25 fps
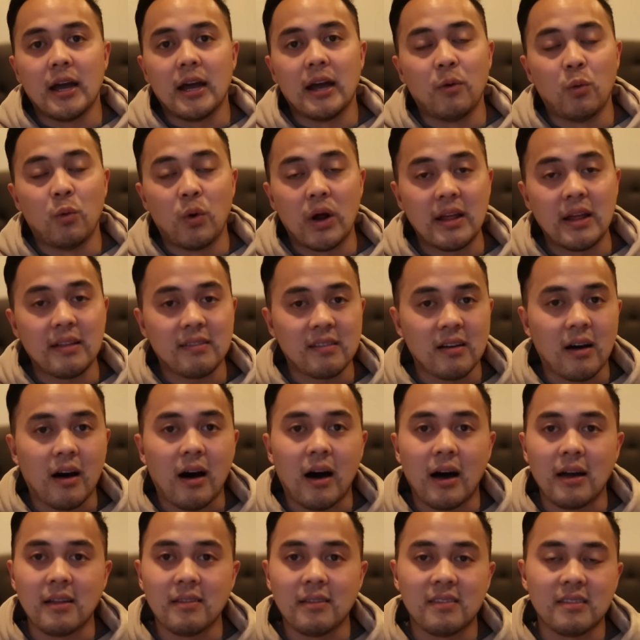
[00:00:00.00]
when it's
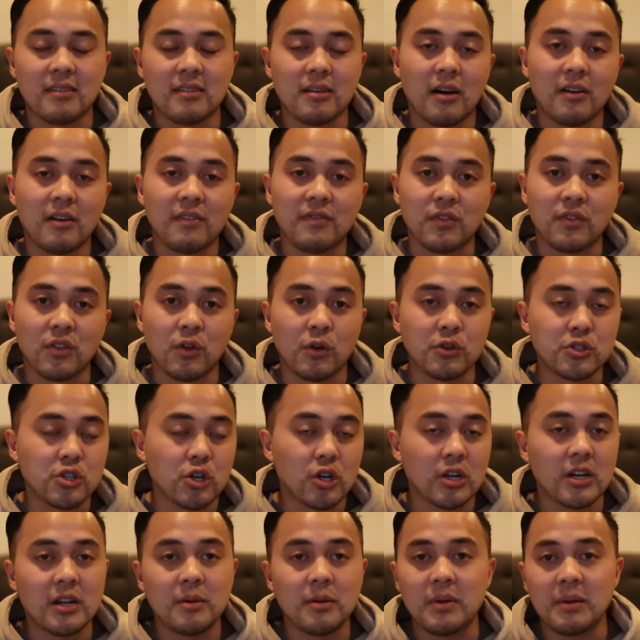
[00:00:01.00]
hot and stuff, those
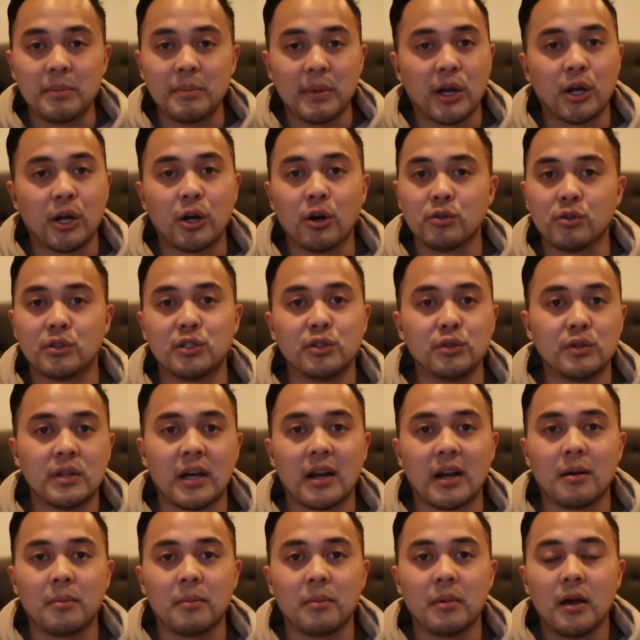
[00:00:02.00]
are gonna be my go-to
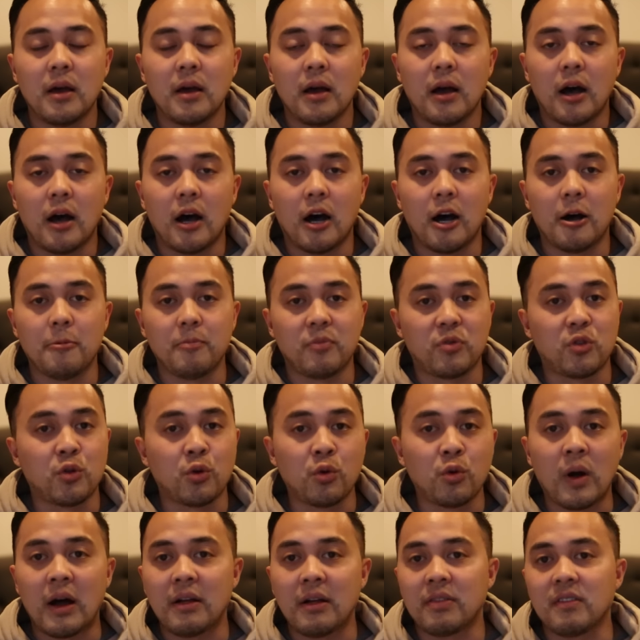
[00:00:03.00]
denim um,
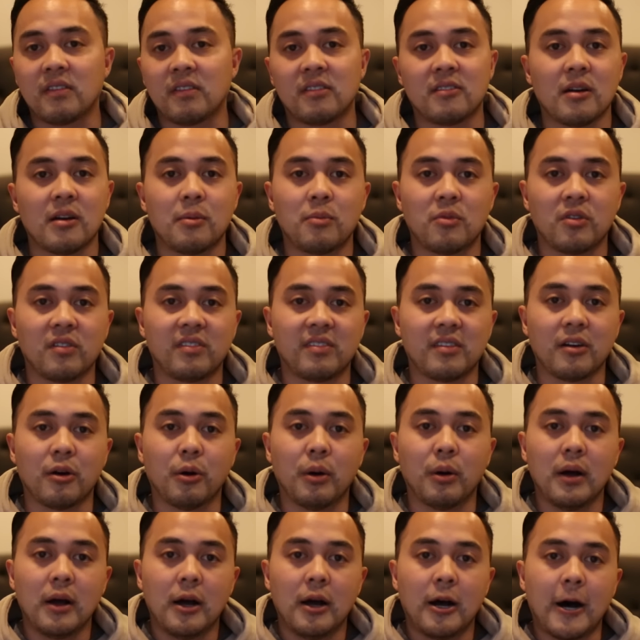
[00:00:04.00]
throughout the summer.
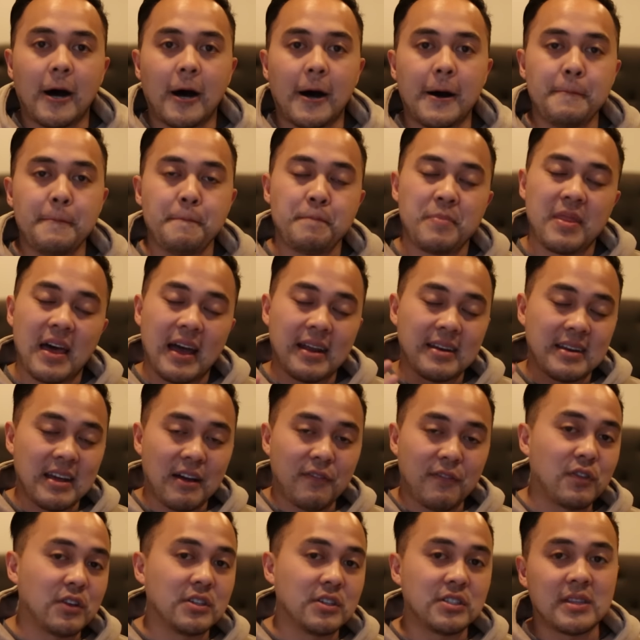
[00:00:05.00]
So um, I
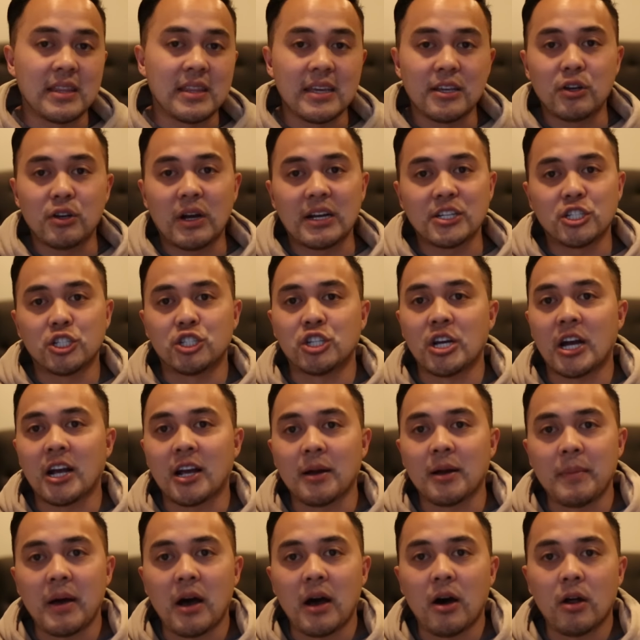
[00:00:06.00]
definitely think you guys should check
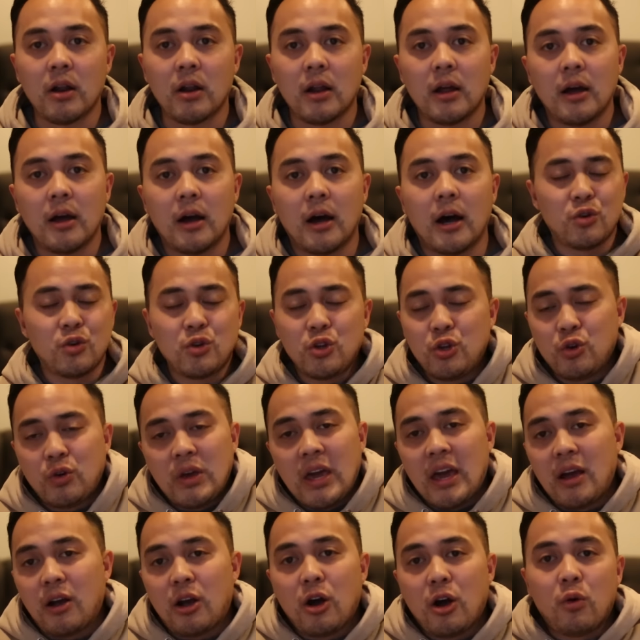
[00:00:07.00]
them out. You
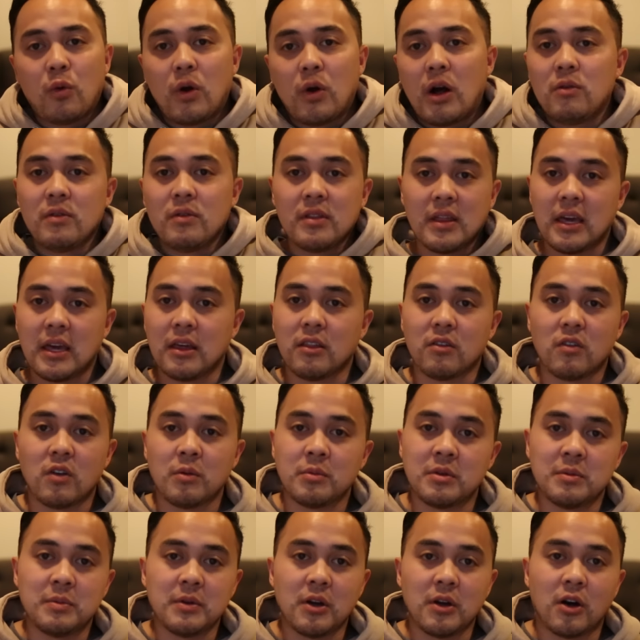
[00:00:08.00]
can't go wrong with either
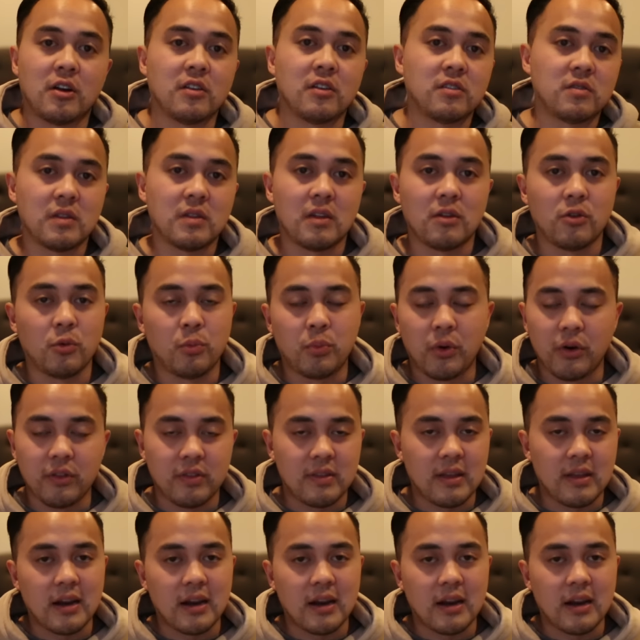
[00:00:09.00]
of them, to be honest with you. Both